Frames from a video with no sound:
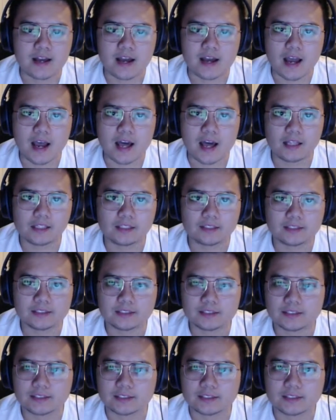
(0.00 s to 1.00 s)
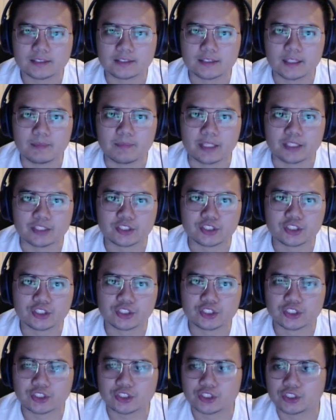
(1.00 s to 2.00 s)
the
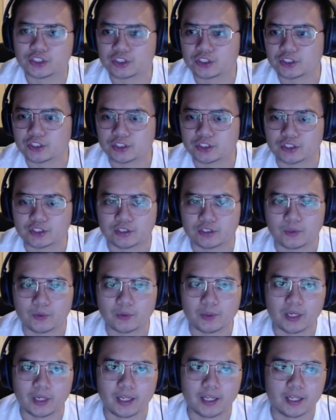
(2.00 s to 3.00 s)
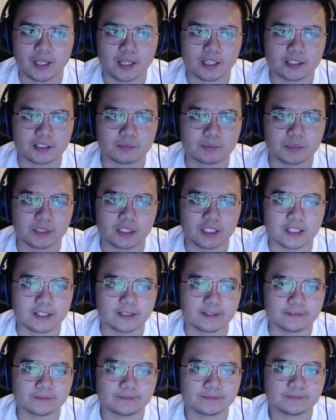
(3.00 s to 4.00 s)
bitch. Okay, let's
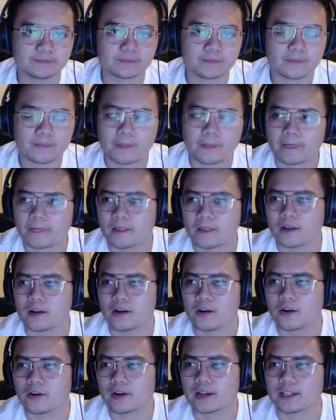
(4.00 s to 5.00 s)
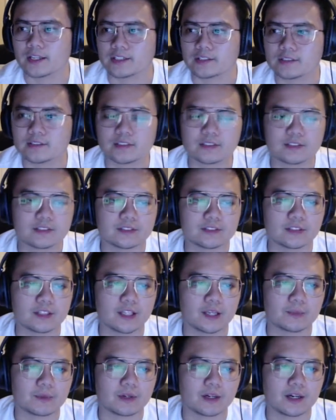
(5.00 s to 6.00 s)
begin. Okay, just a
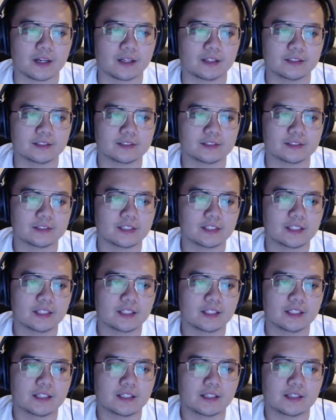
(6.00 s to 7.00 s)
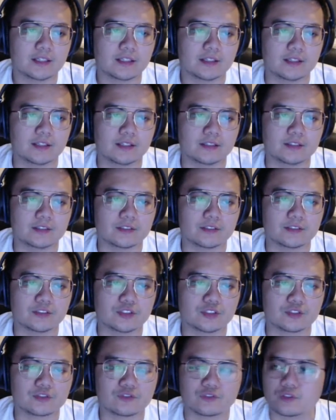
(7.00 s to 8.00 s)
disclaimer, guys. This is
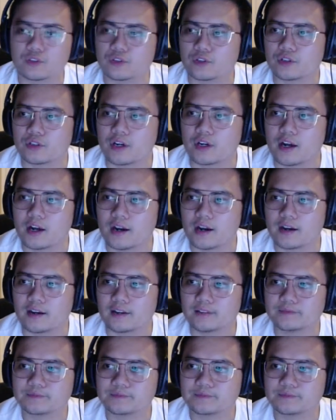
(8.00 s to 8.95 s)
just for